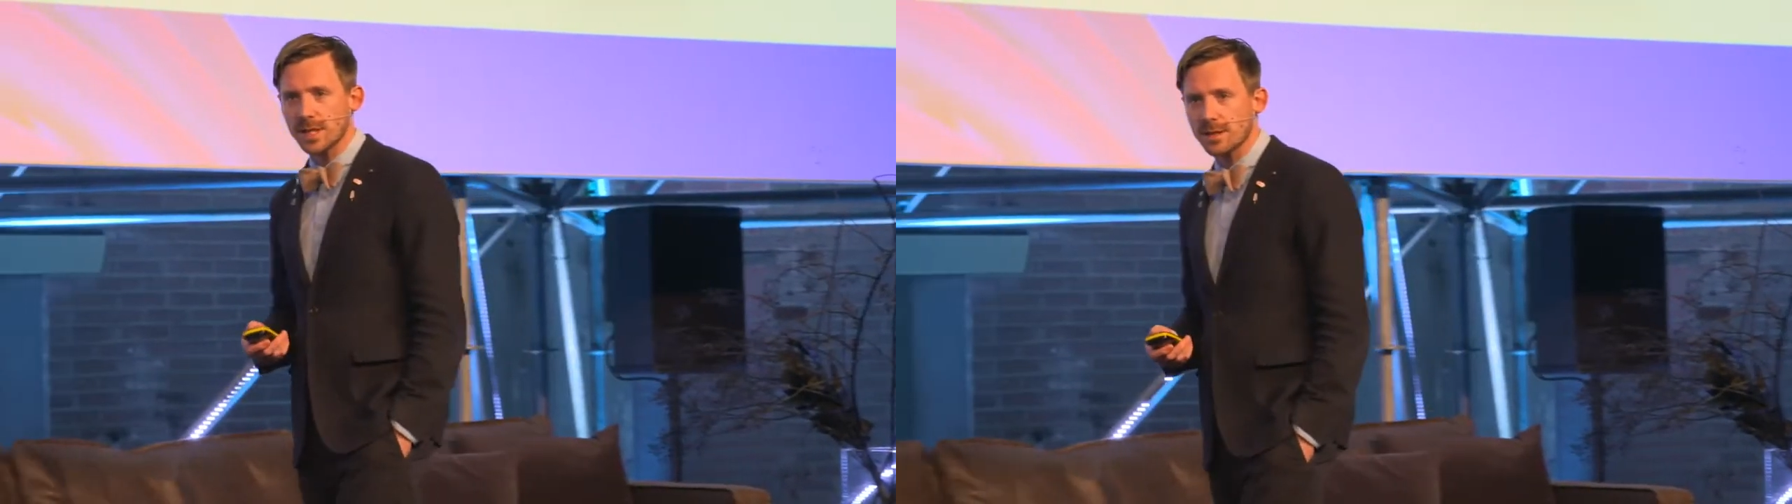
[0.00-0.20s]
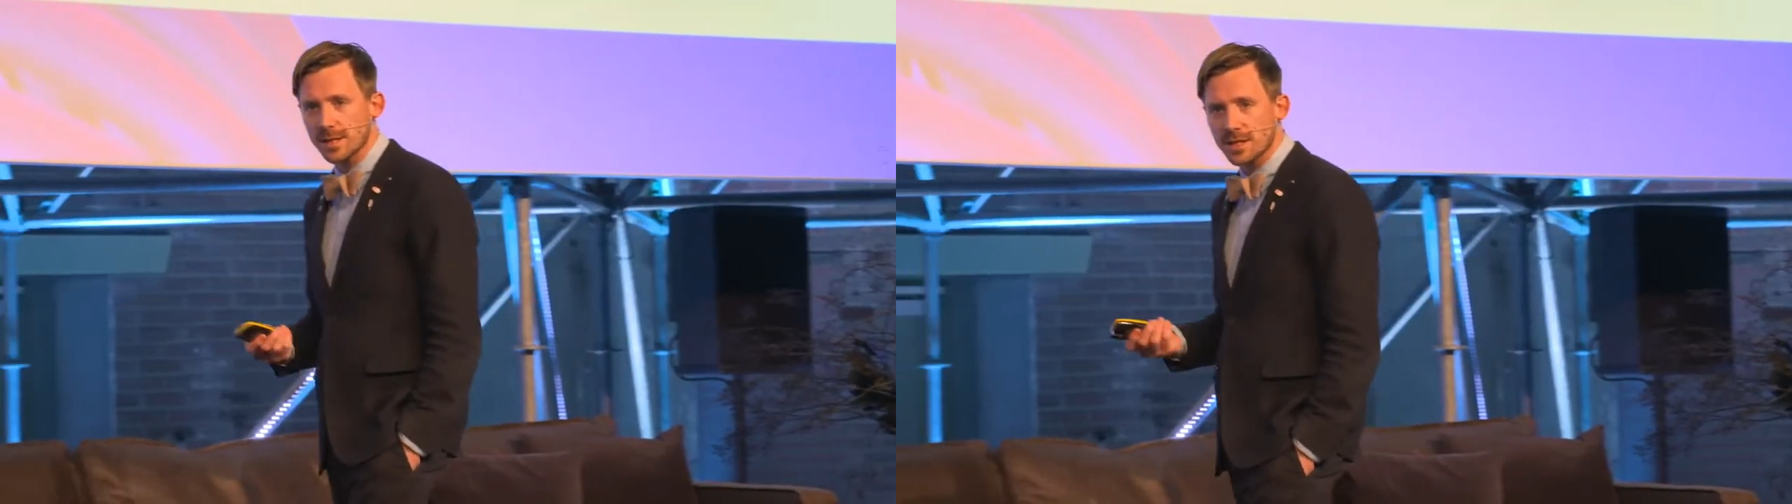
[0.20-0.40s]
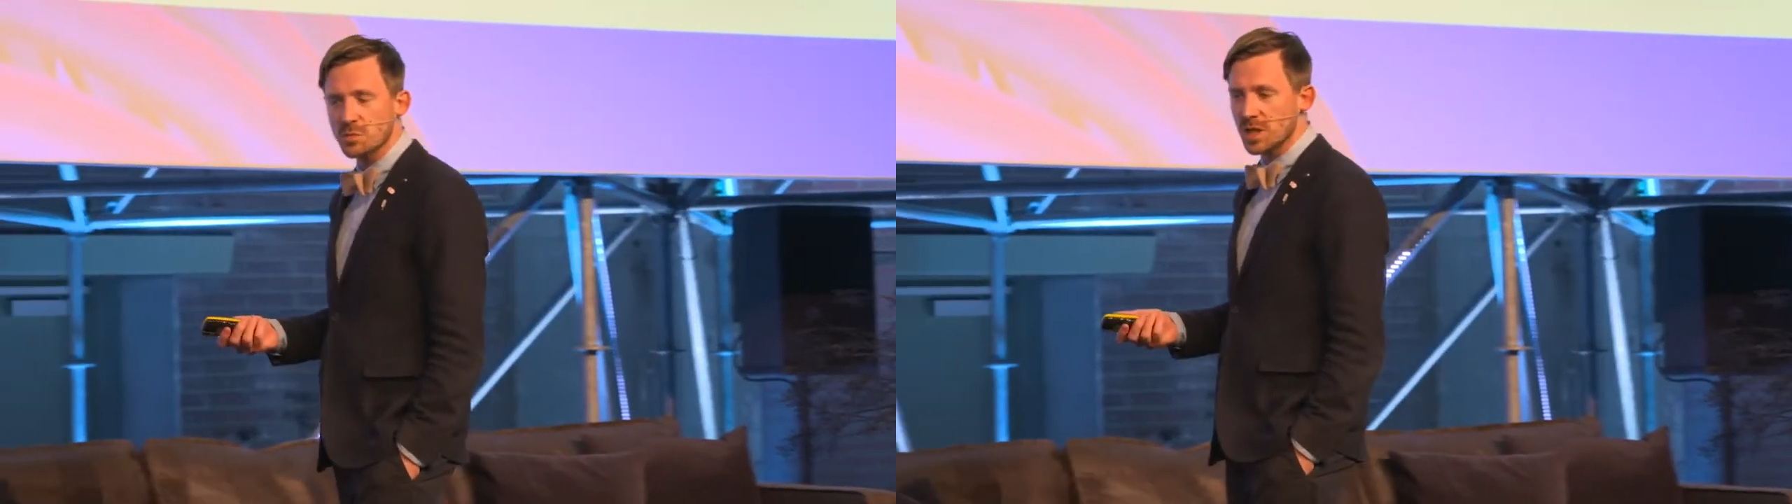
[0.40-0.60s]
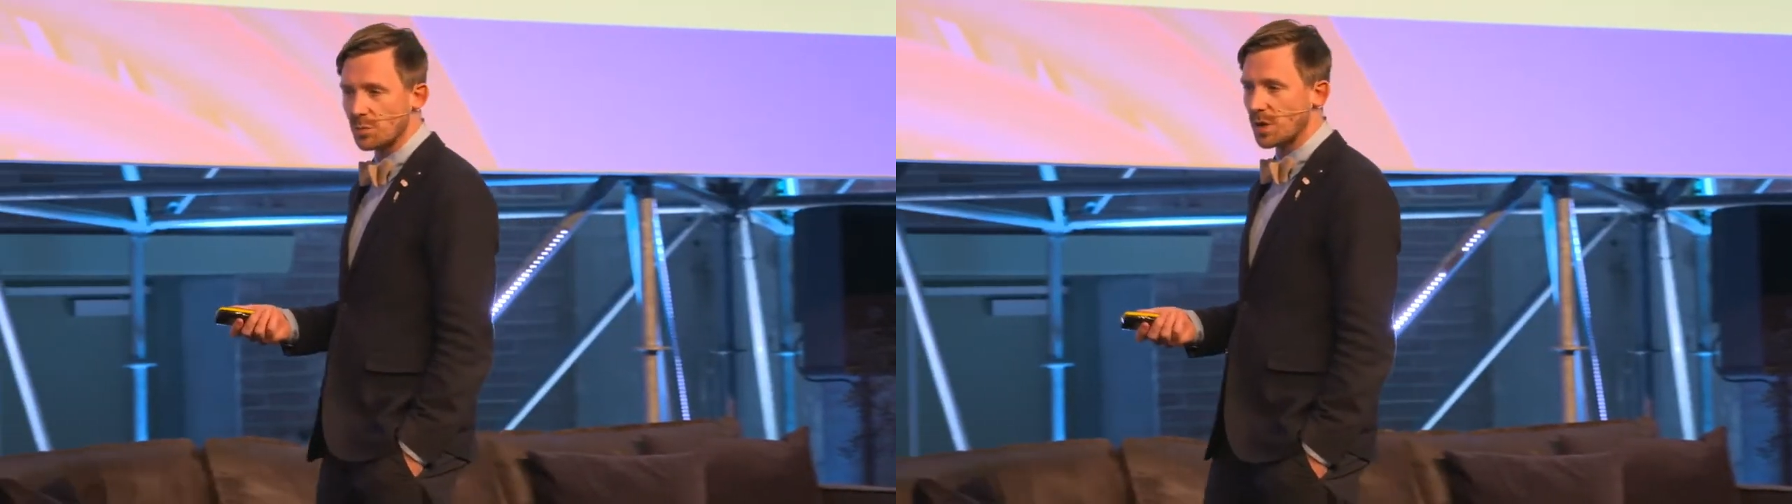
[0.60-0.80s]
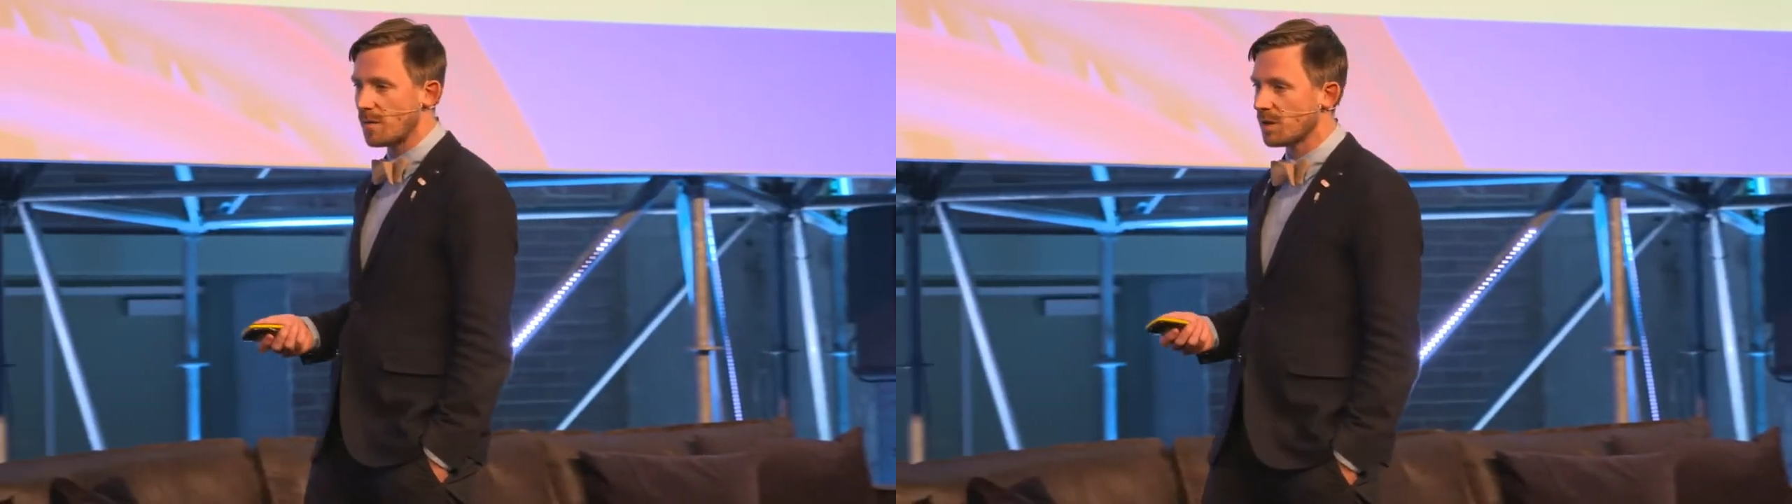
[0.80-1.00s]
this can be a
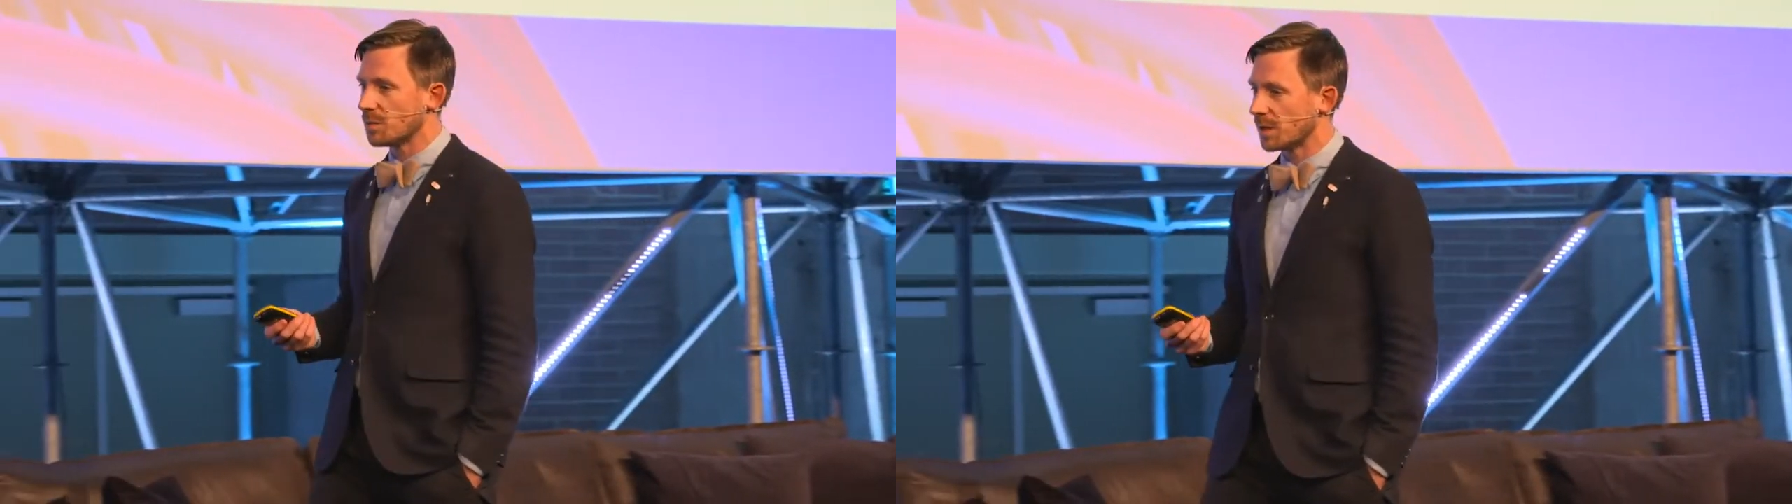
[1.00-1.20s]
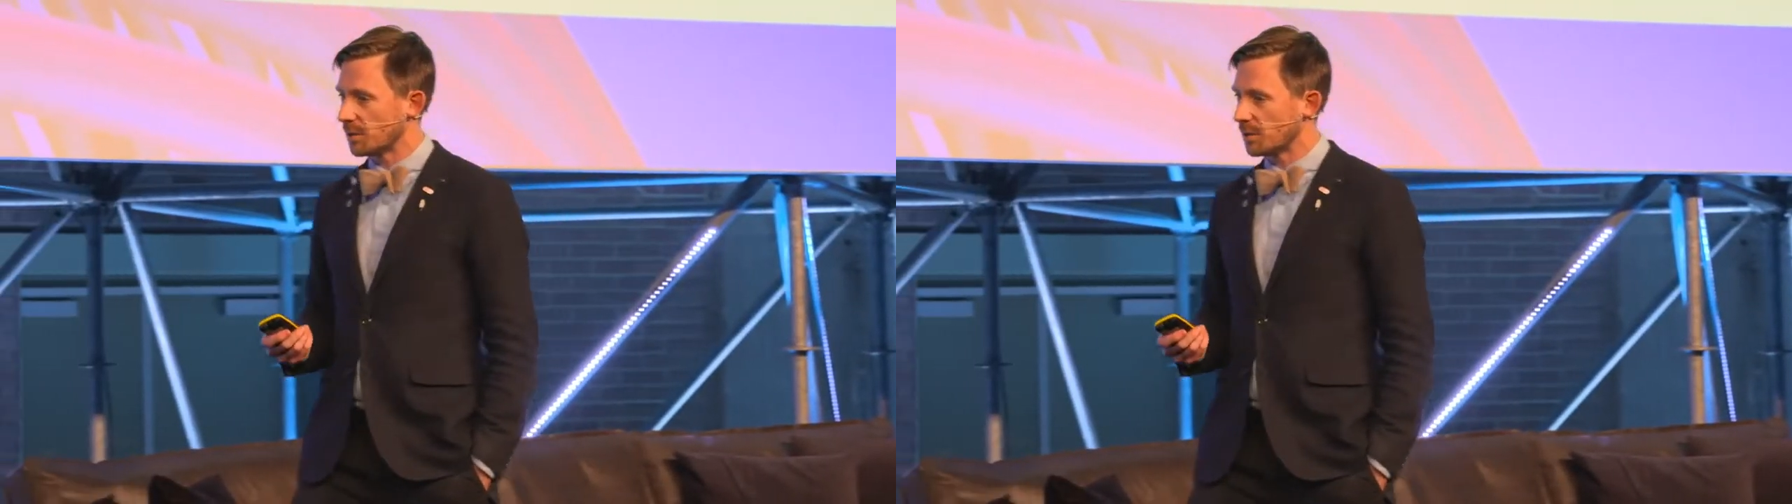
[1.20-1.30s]
problem